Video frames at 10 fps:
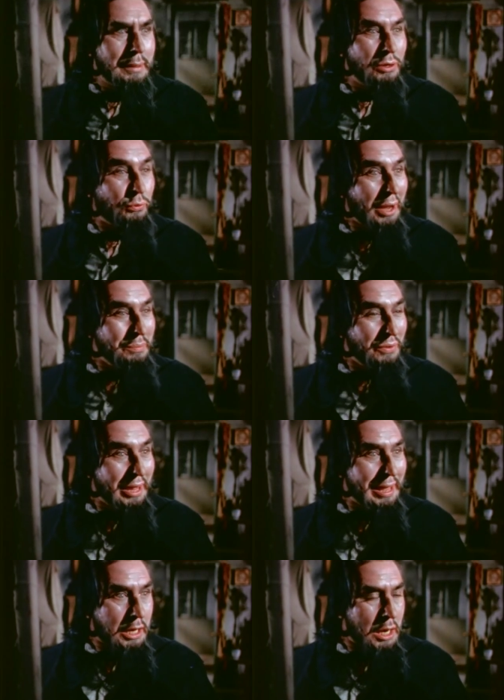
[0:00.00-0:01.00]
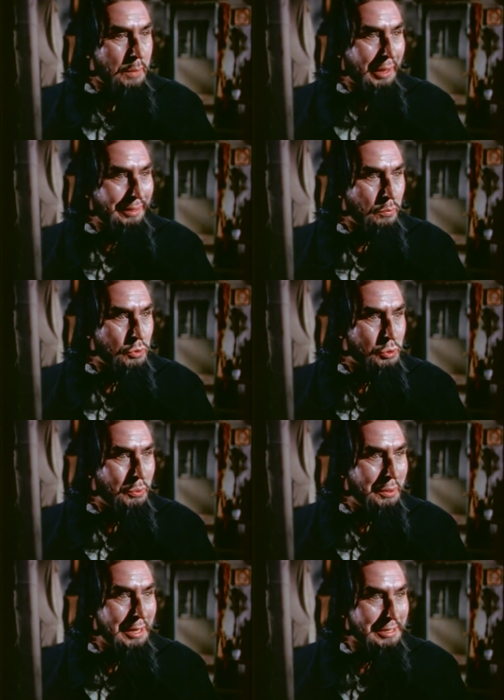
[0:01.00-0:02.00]
You find me very comic, don't you?
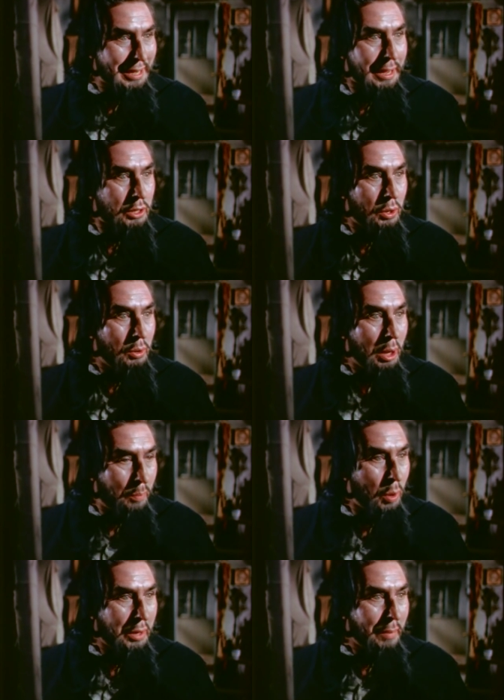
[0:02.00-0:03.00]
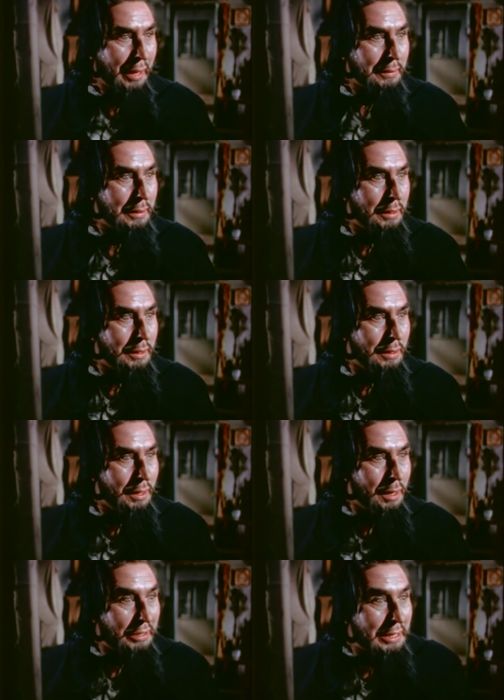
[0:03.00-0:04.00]
A scarecrow, a bogeyman.
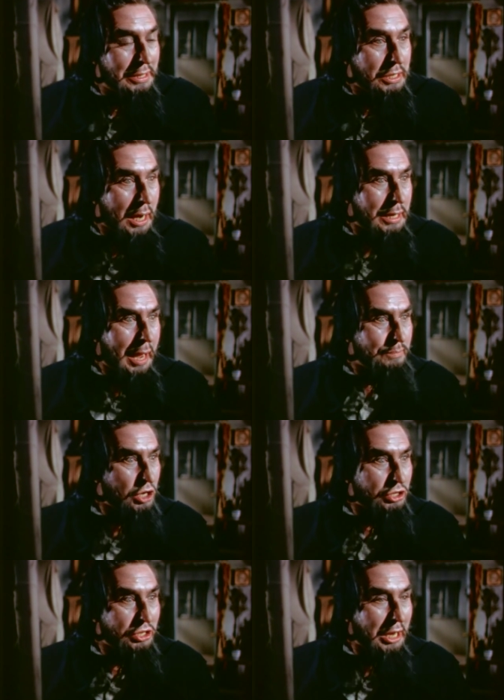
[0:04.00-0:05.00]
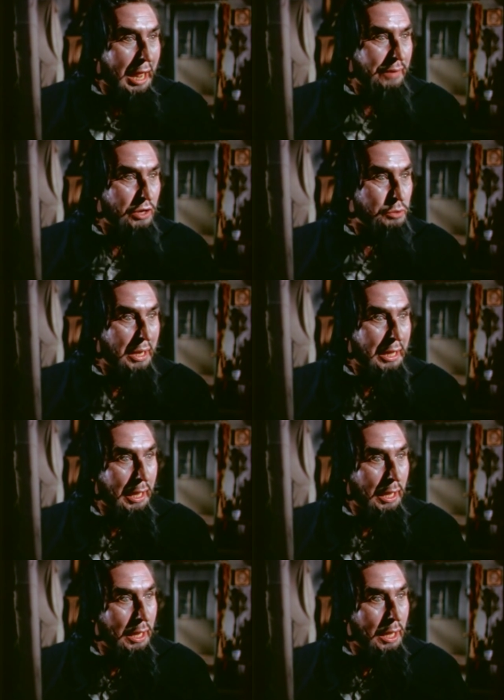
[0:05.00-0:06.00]
But inside I am just as alive as Billy.
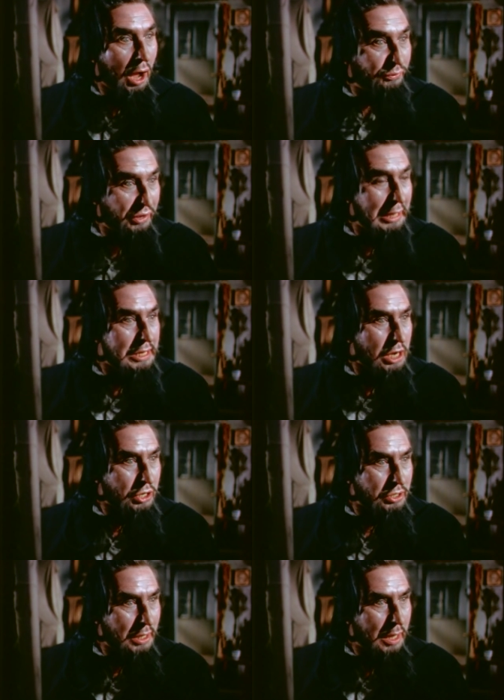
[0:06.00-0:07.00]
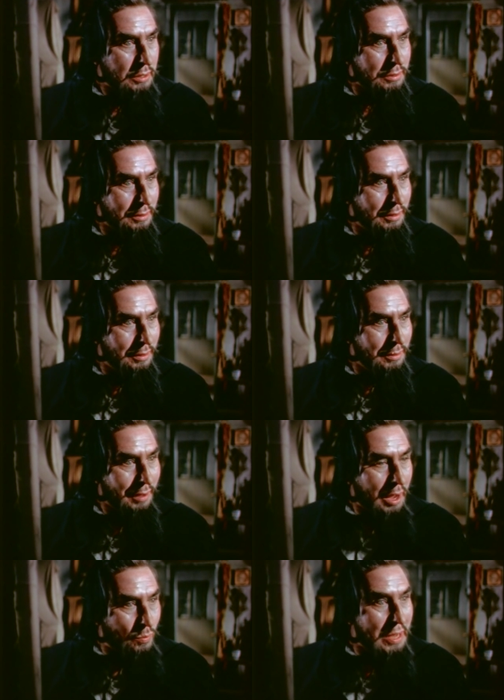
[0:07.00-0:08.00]
I feel just as he does.
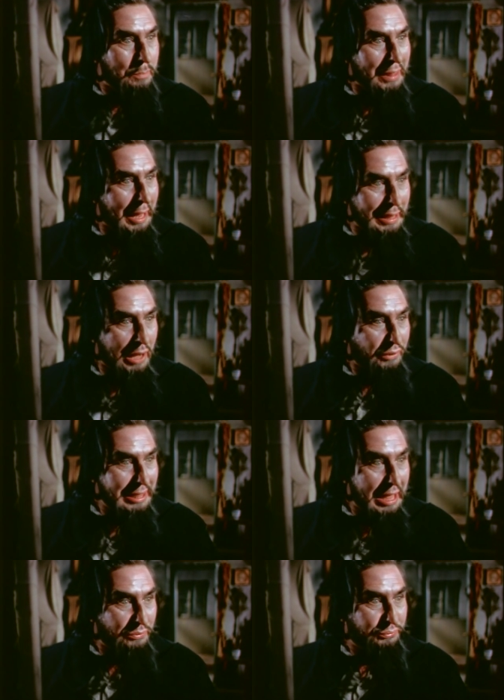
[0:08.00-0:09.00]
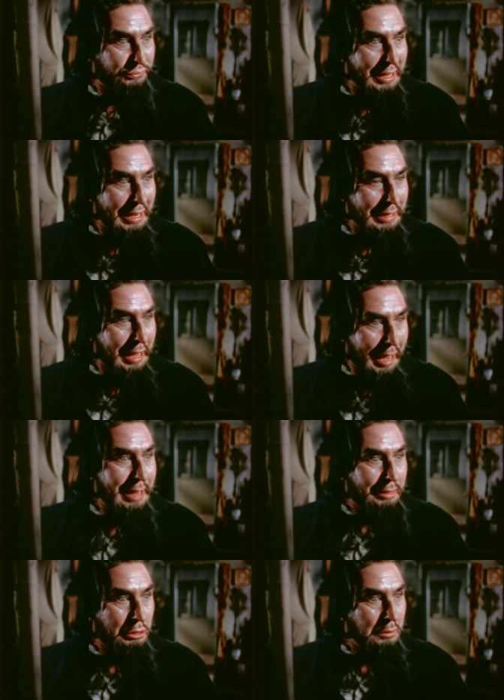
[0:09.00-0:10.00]
I weep and I laugh, I love and I
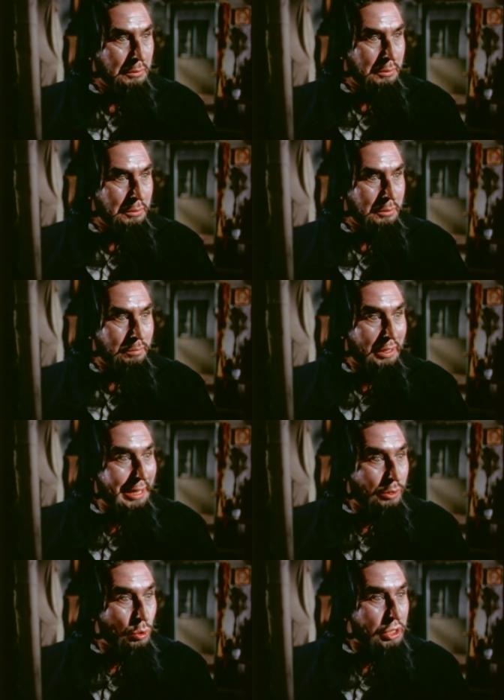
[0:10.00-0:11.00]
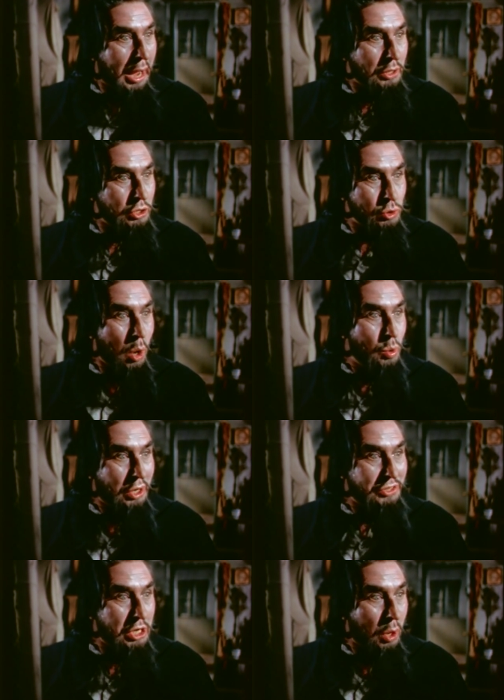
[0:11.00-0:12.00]
hate. But he looks down his nose
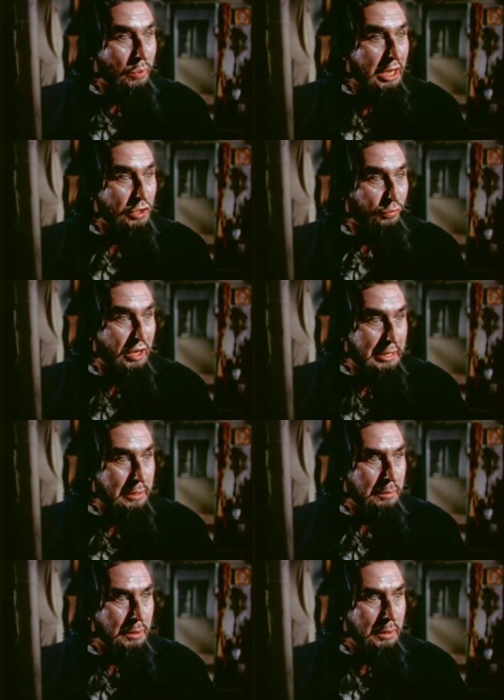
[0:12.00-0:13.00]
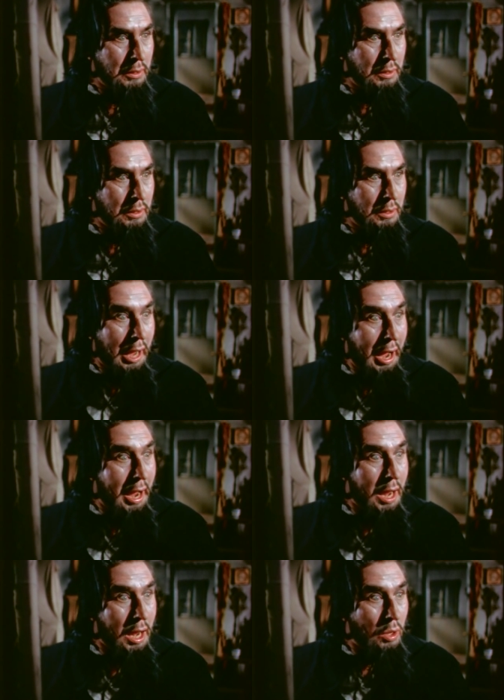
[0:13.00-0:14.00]
and sees only his feet.
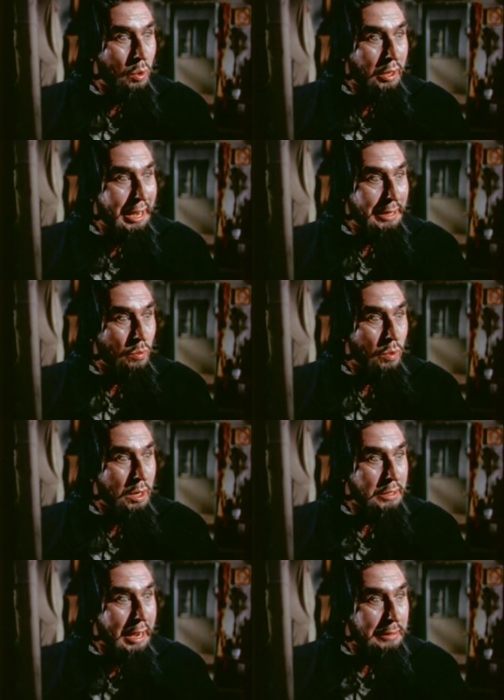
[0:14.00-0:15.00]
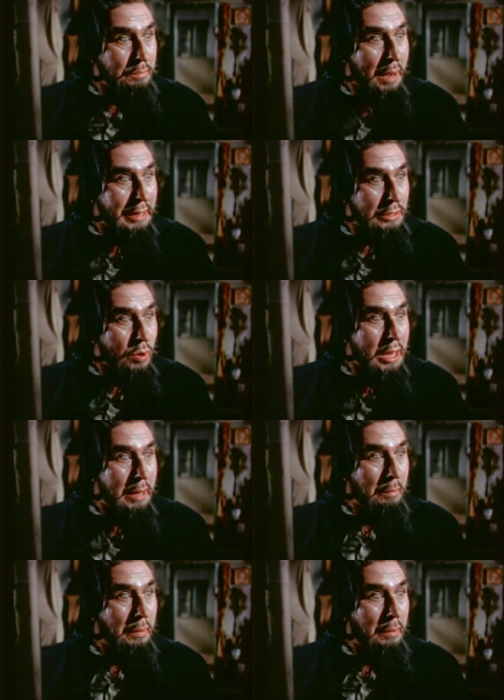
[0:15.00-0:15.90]
I look inward at my dream.